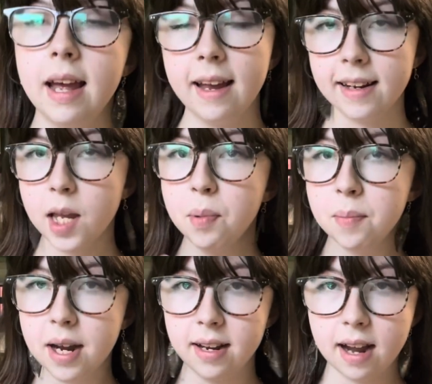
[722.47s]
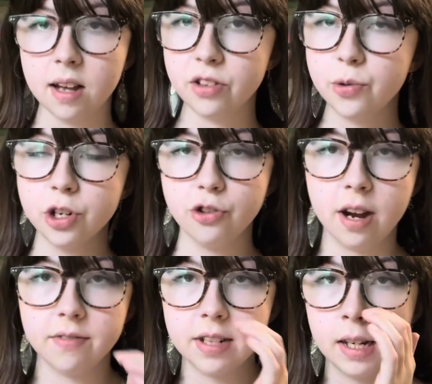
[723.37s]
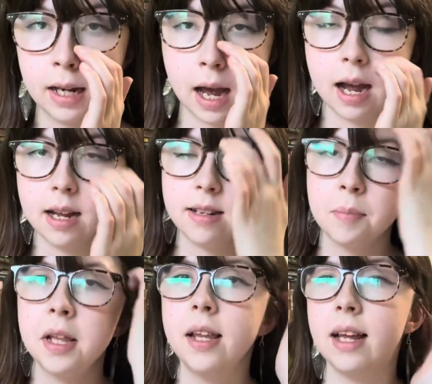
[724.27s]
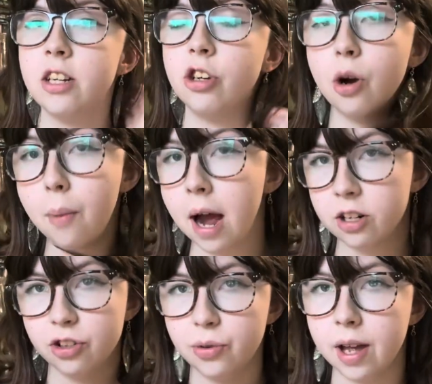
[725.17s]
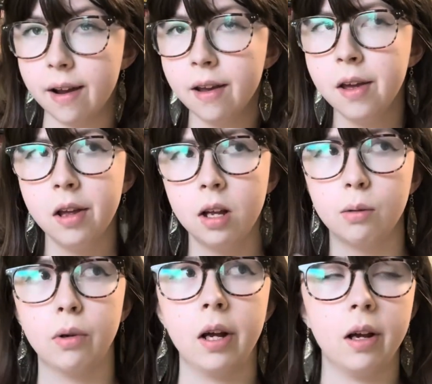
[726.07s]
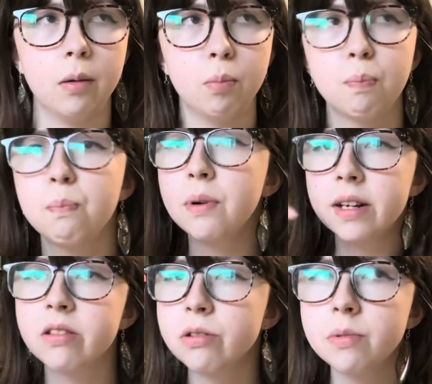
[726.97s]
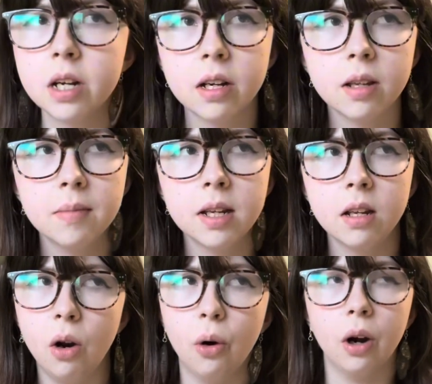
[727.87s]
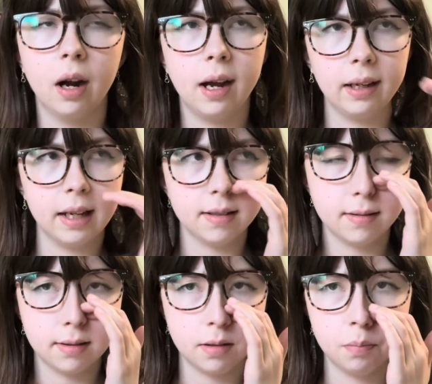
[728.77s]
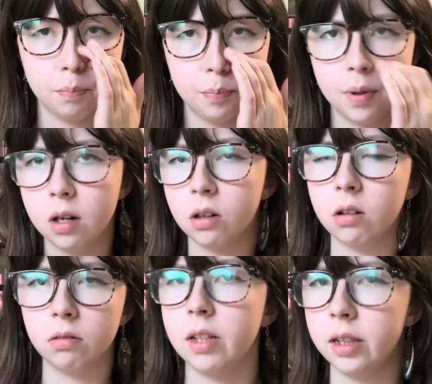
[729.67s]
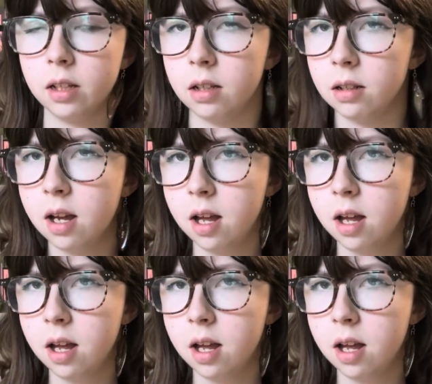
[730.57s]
And keep in mind, as you are drafting, I typically like to go back to that brainstorm document, or I guess better called like the